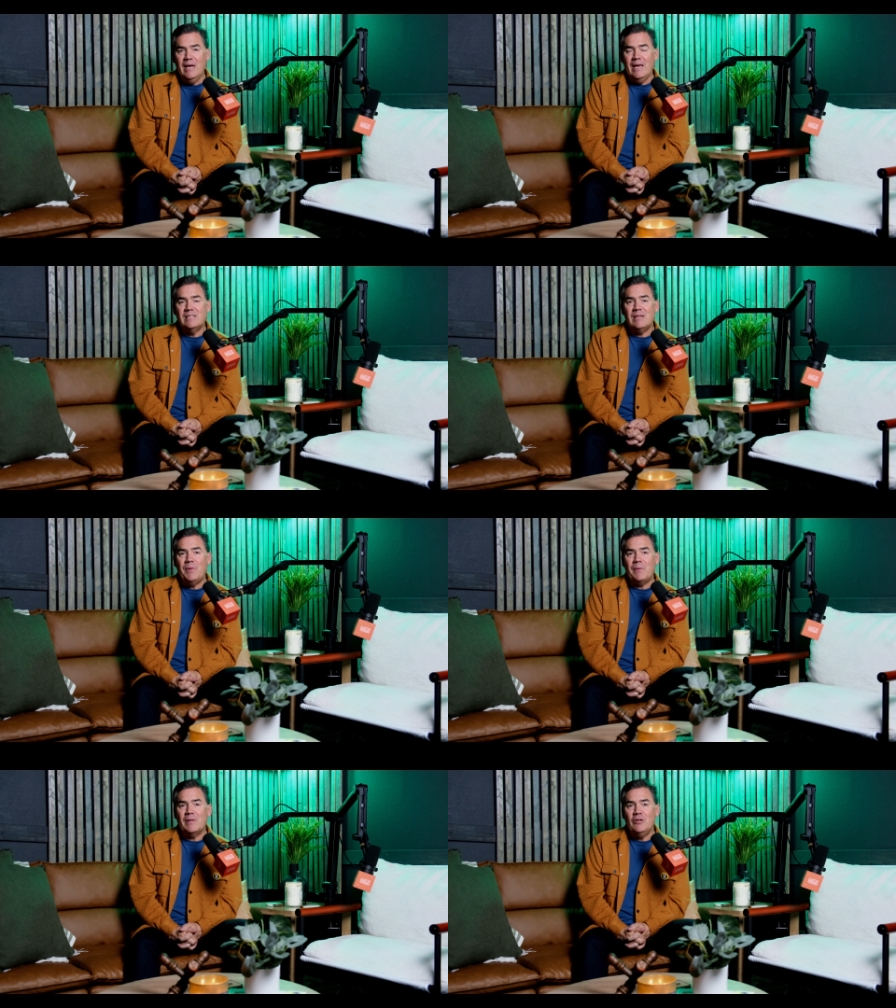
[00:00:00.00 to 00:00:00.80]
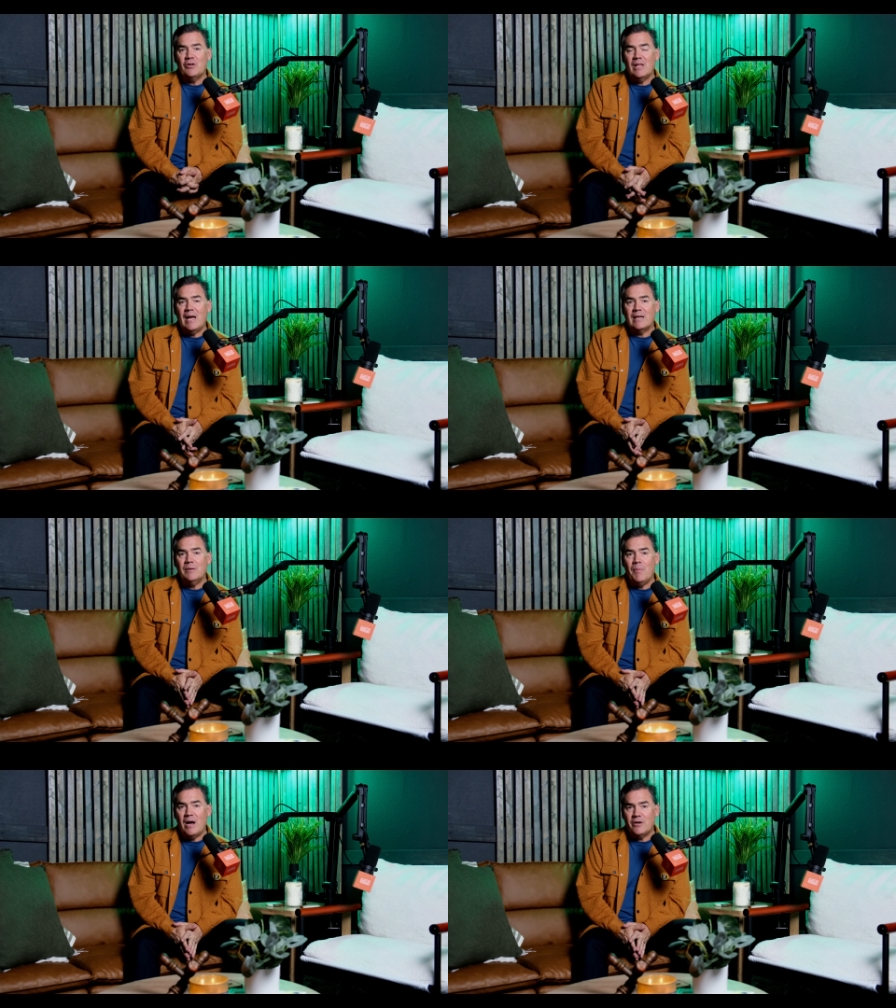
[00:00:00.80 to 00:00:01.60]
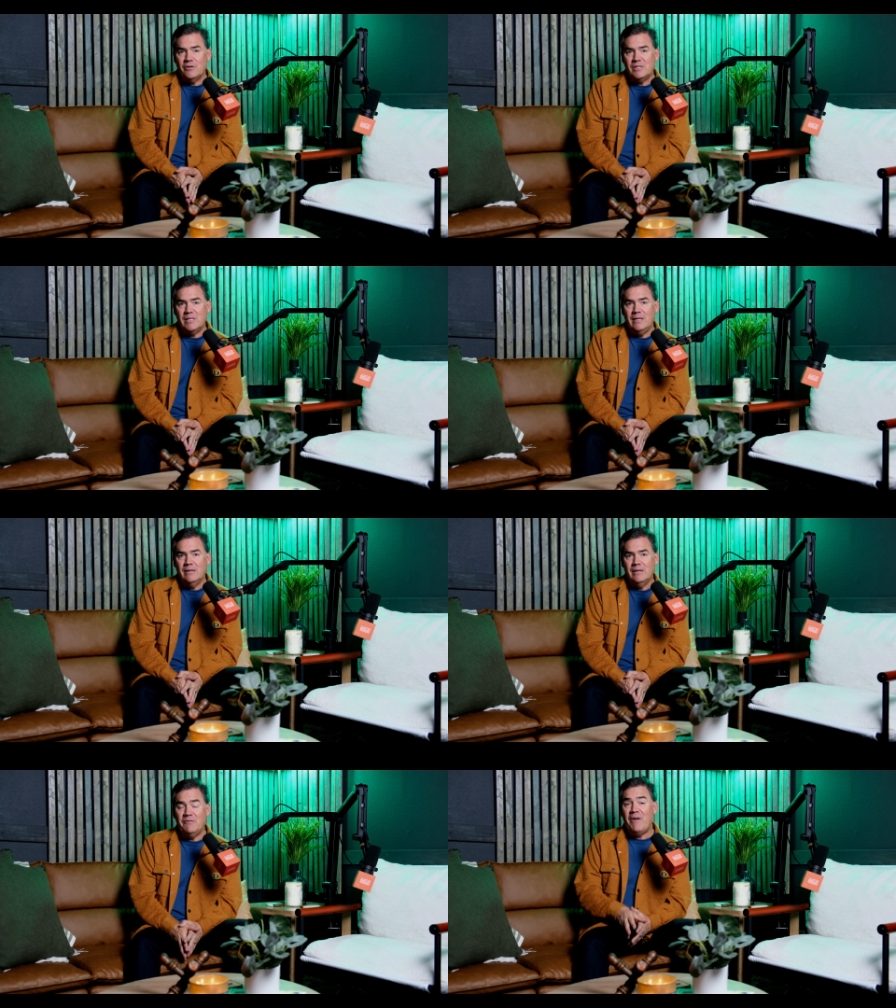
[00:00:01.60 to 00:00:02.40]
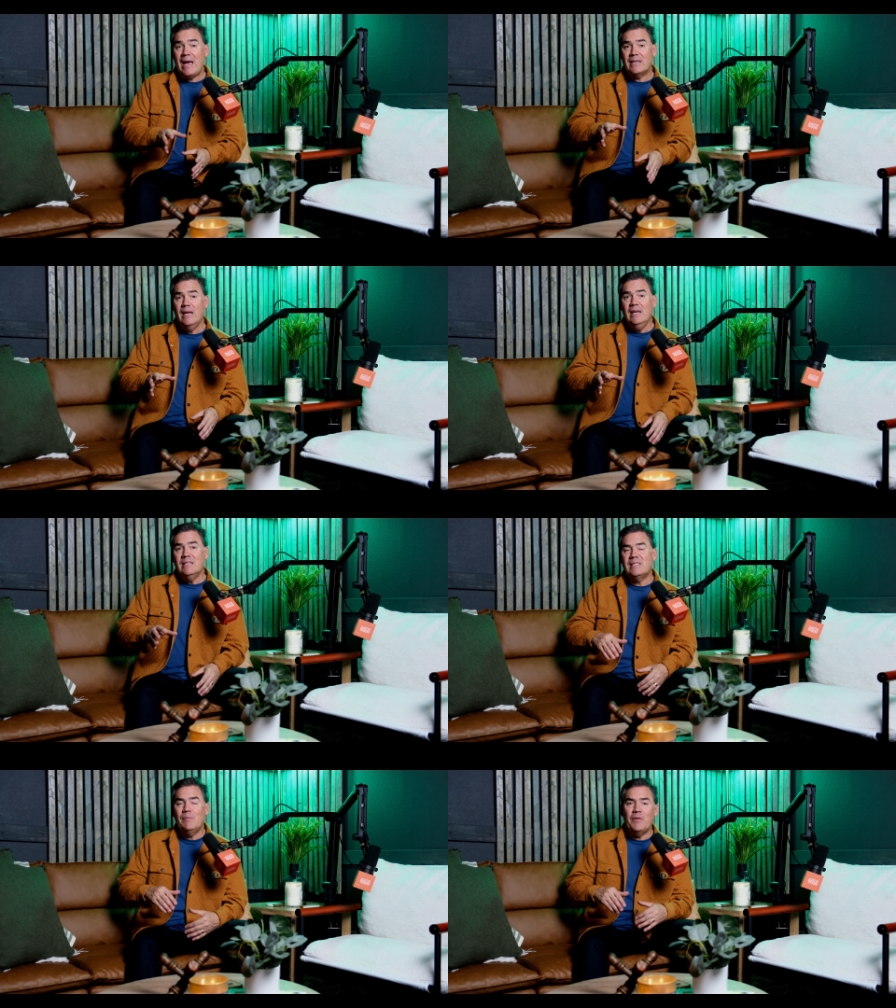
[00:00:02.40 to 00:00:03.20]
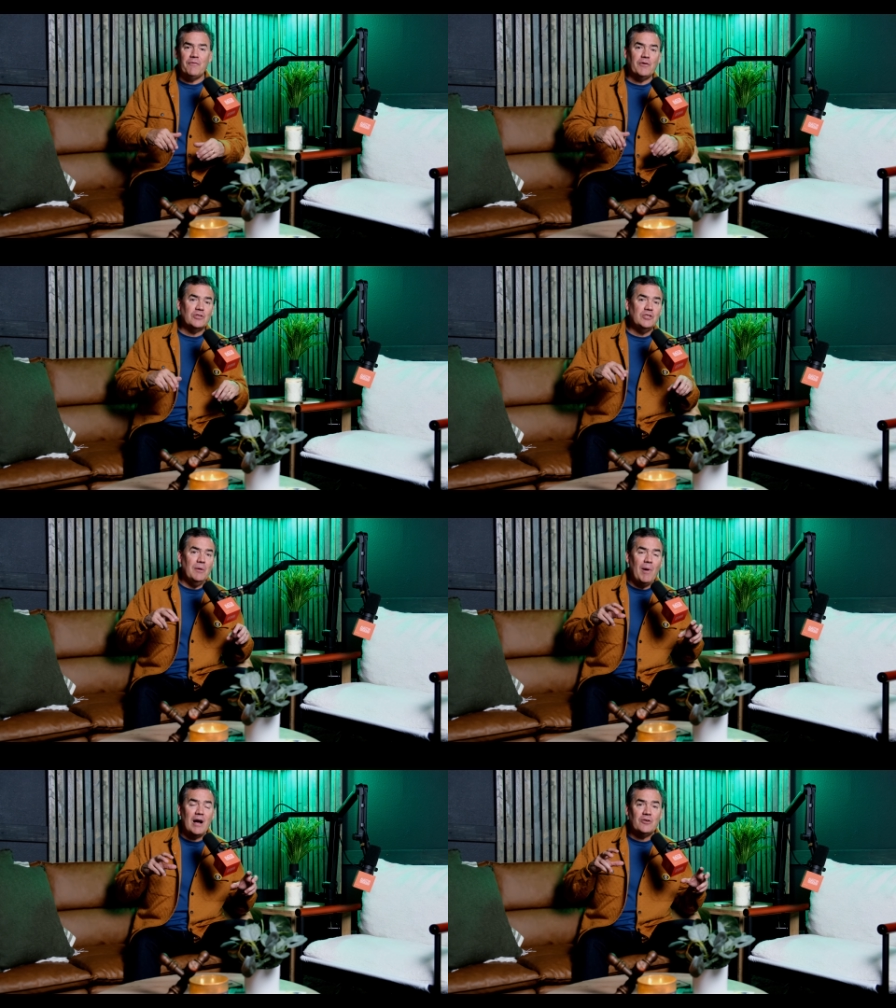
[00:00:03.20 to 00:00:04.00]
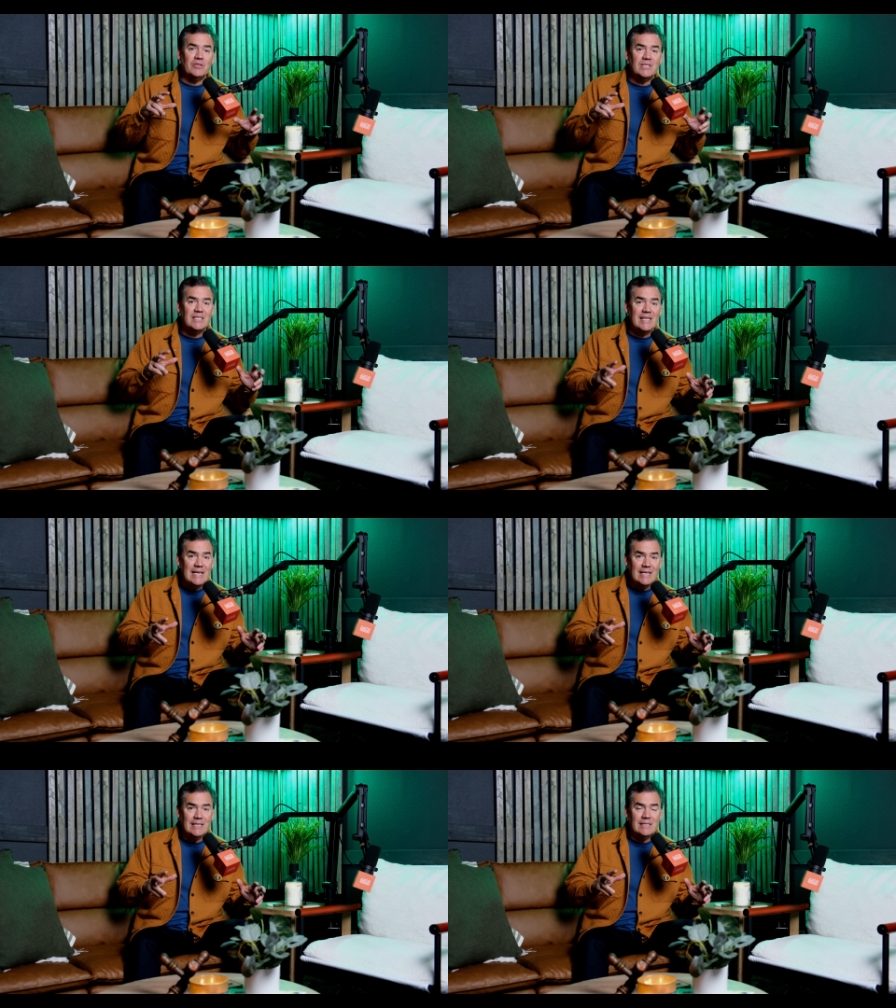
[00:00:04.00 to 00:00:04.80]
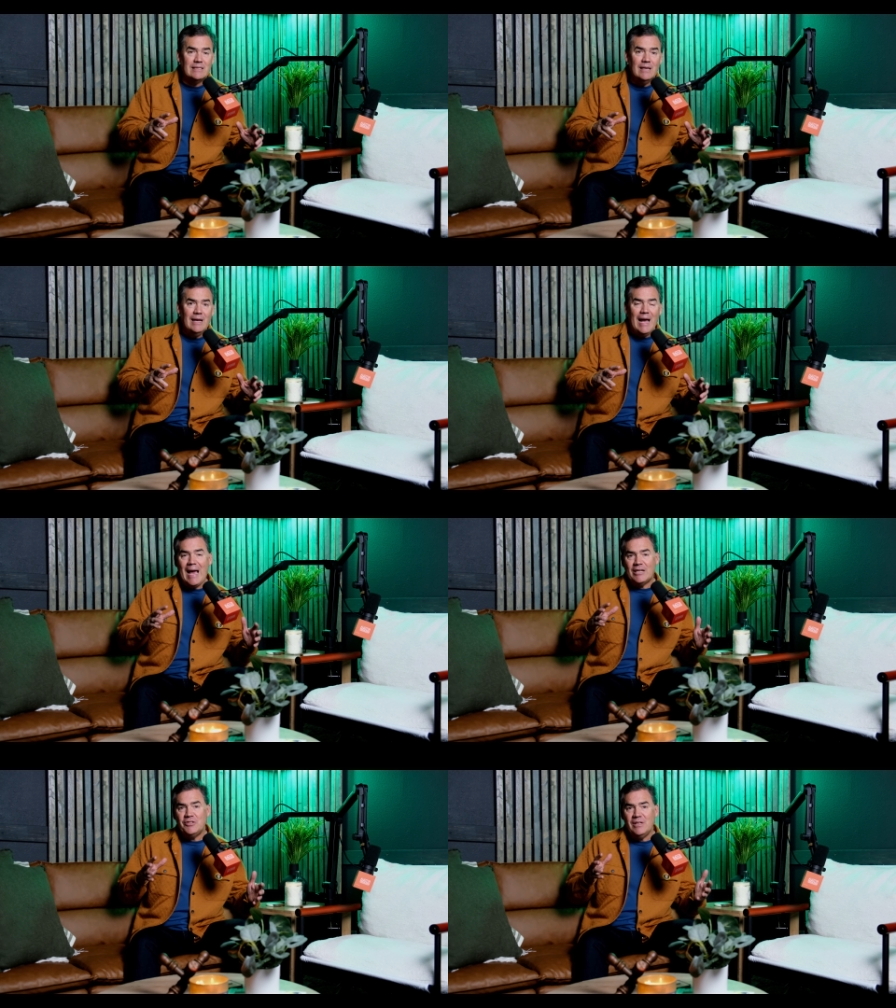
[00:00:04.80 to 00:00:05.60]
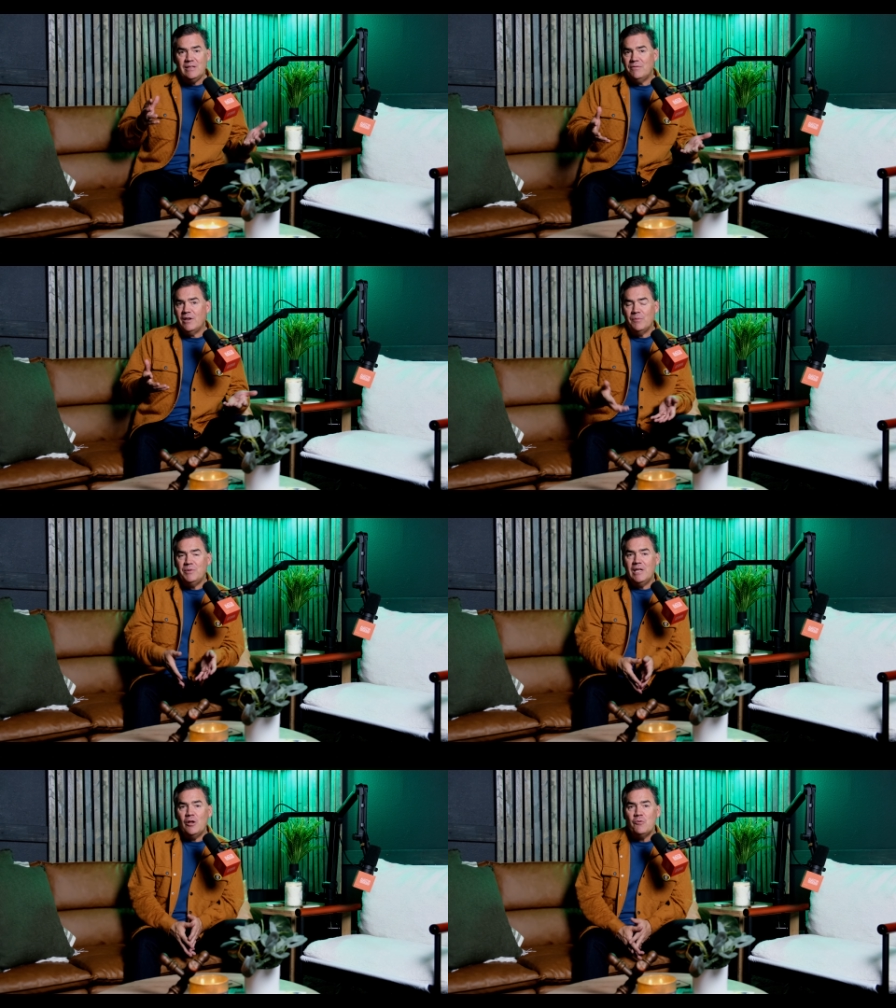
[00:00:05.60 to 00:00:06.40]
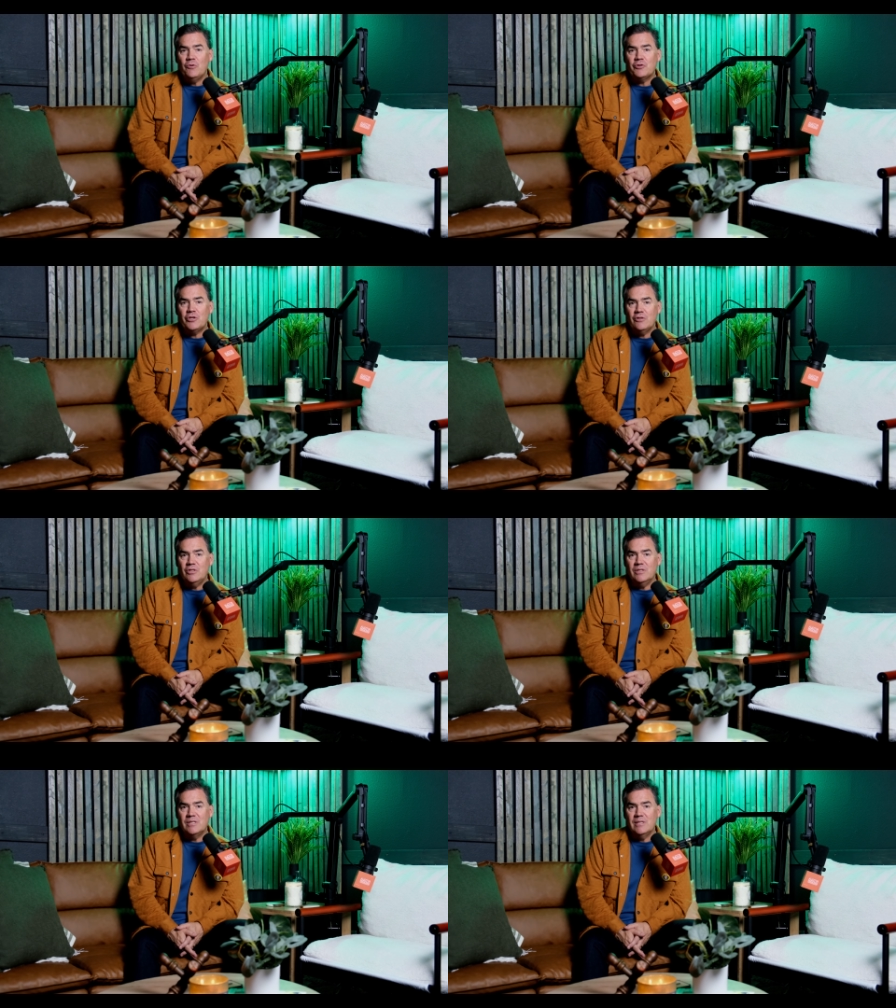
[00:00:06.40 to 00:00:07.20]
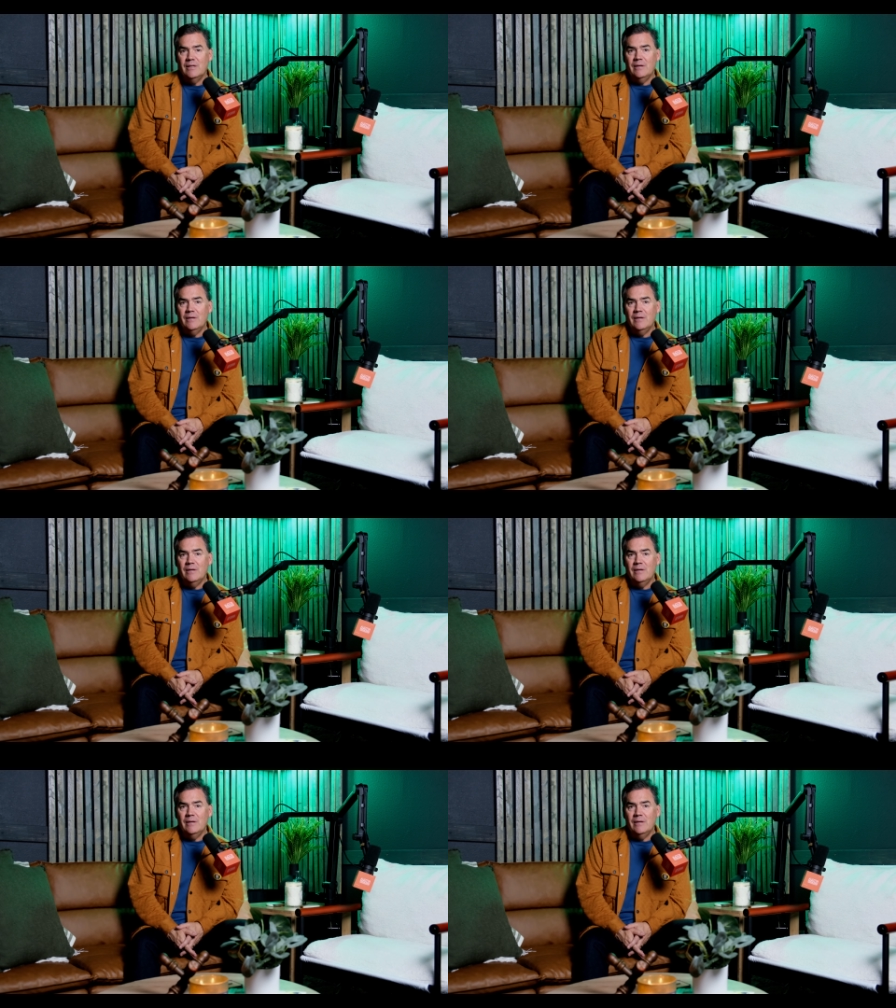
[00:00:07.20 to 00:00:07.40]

in something that looked like democracy. In fact, some of the first democracies actually developed in local churches.